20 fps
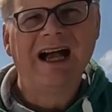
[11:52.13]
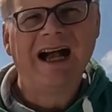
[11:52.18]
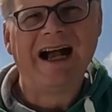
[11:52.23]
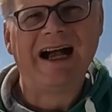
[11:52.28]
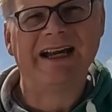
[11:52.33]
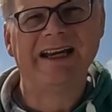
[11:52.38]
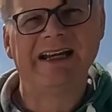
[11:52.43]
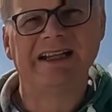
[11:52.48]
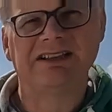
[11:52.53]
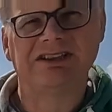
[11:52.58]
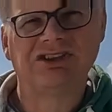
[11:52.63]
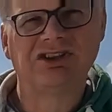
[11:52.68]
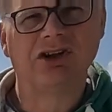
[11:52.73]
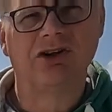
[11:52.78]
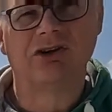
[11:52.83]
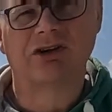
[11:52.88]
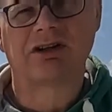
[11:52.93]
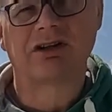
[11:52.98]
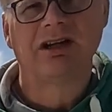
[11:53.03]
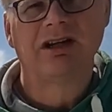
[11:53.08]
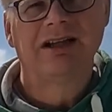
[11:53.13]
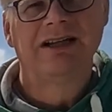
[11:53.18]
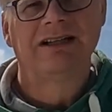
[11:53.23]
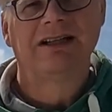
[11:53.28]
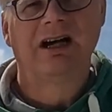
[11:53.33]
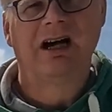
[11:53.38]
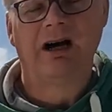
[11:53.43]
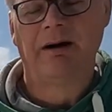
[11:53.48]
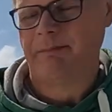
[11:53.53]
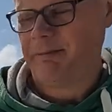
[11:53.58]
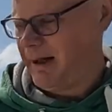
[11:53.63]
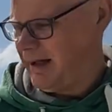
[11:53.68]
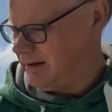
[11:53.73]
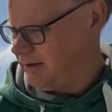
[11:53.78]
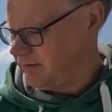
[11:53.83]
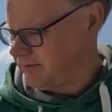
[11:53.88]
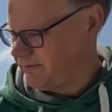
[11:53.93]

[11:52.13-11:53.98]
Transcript: and it took about